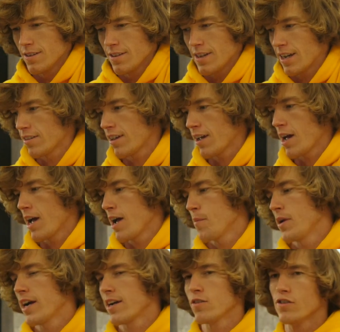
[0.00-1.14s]
Yeah, because I
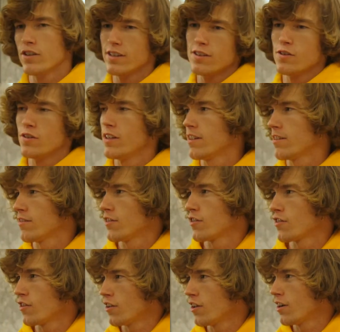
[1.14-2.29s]
mean, I can only do this for
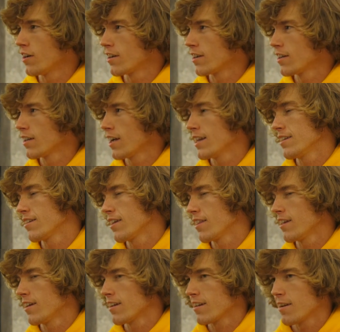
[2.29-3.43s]
so long. At least I
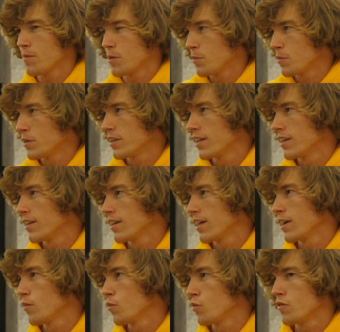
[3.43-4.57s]
think. I'm gonna pretend that
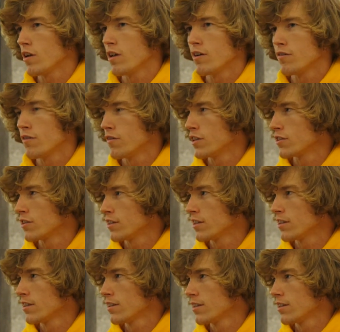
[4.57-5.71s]
I will fall off eventually.
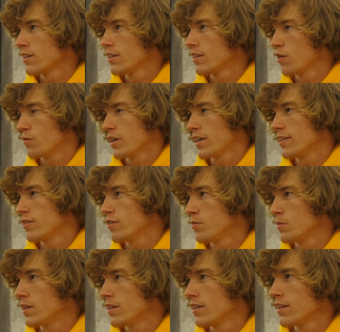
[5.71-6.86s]
Hopefully I don't,
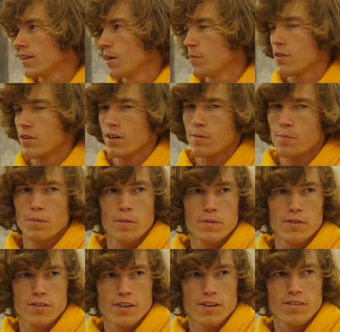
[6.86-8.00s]
but I'm
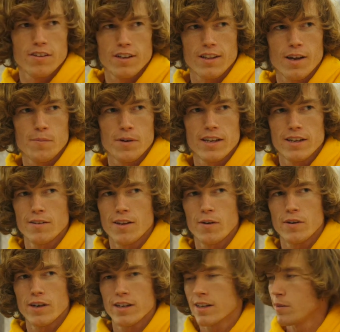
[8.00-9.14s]
just gonna stick that in my head. That
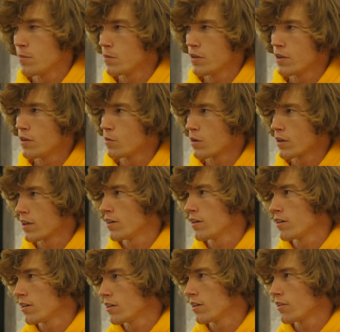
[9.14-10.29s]
way I keep, working
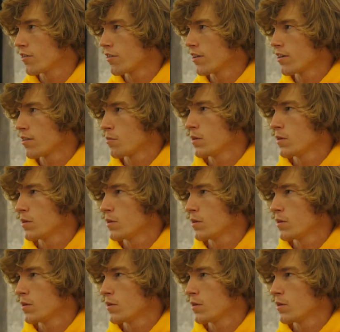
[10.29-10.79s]
harder on other things.